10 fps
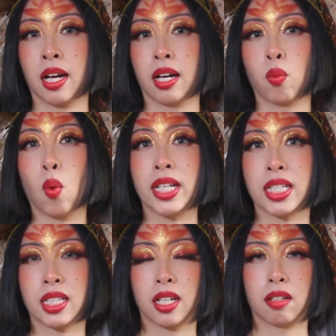
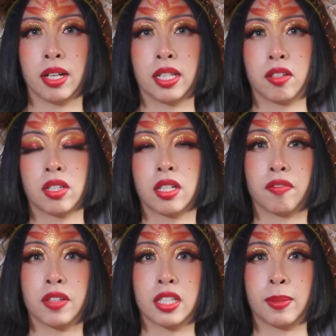want, right? There's a
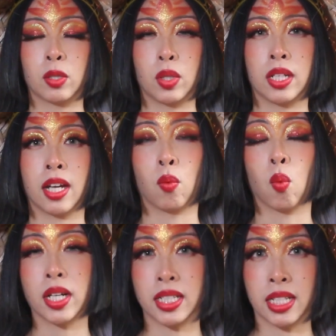difference between a
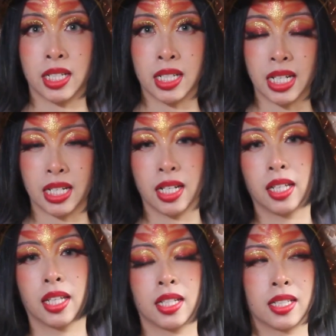want and a need.
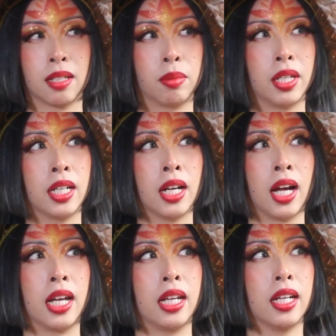That is something
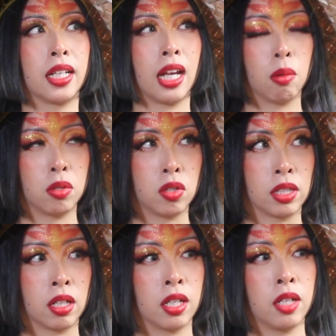I came into
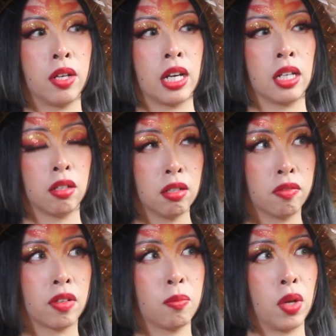clarity and I learned
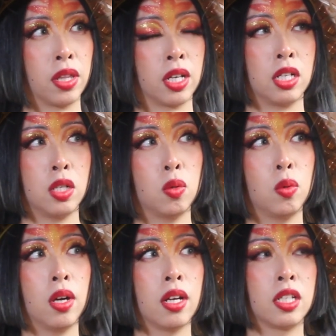from with a new
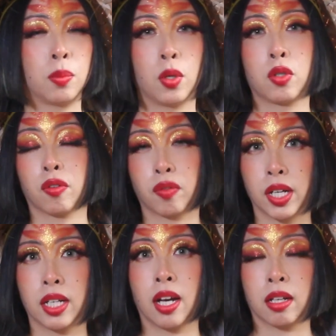spiritual
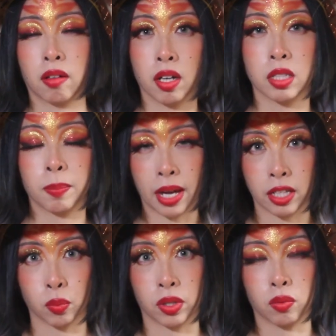friend I crossed
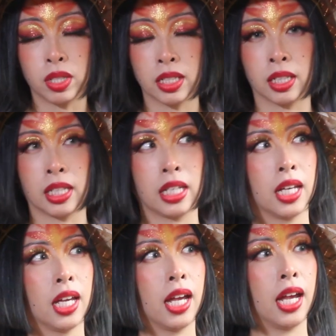paths with recently,
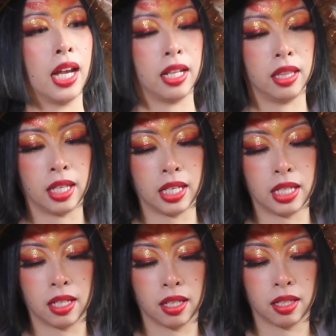and
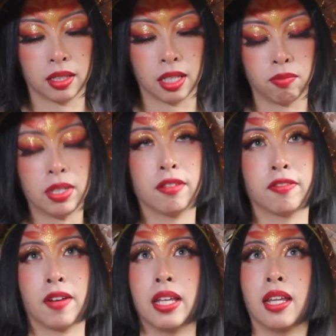they
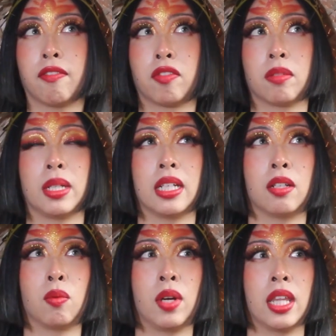redefine that for me in a
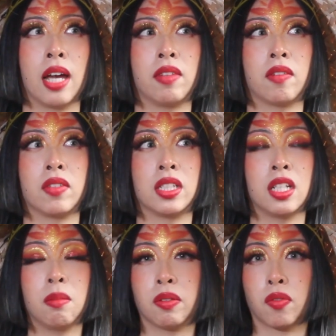way that I've never
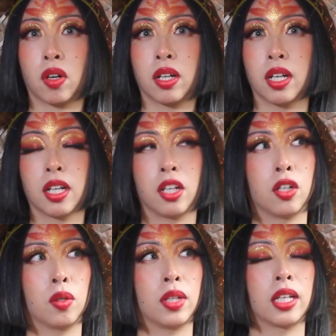seen before. You
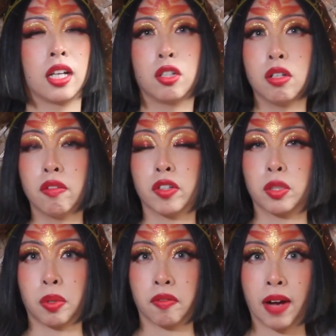know, like universe
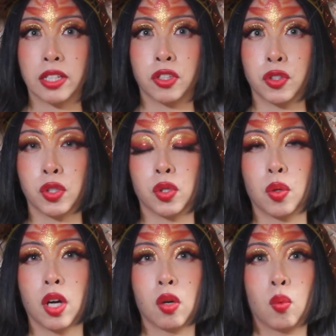provides you
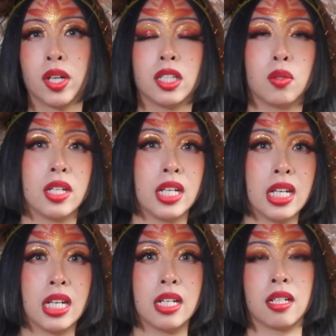what you
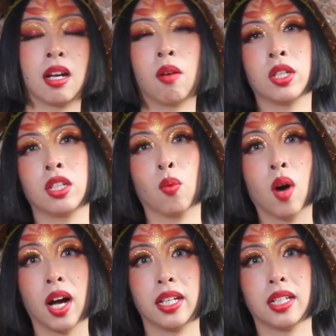need, not what you
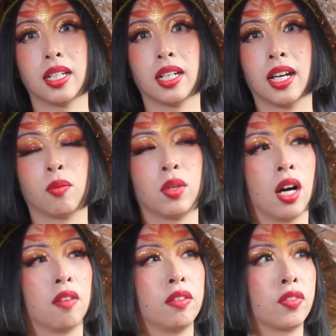want. And we
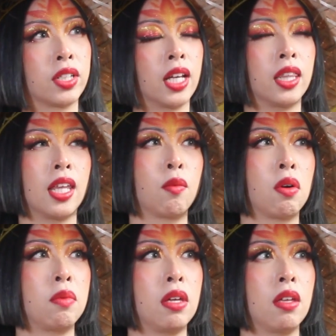often forget that
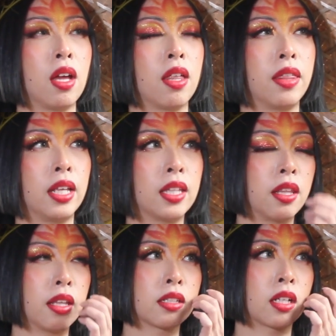when we think that
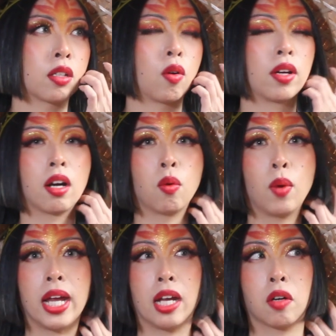things aren't going our
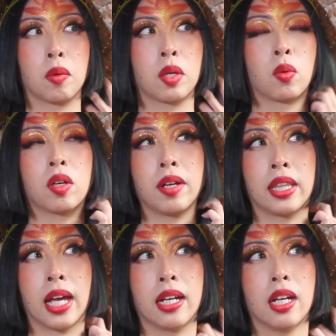way or we're worried
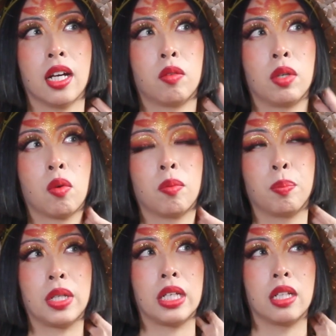that we won't
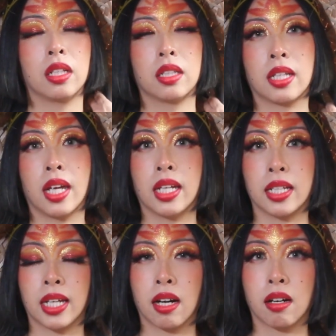be taken
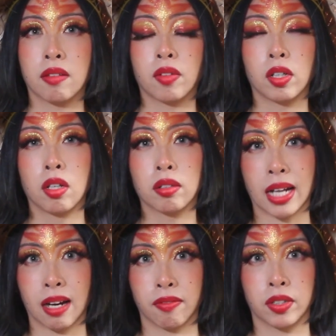care of or looked
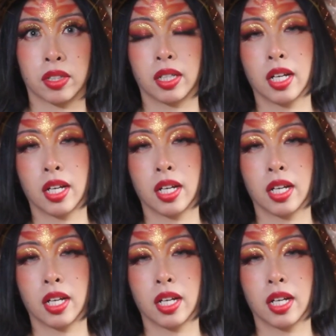after.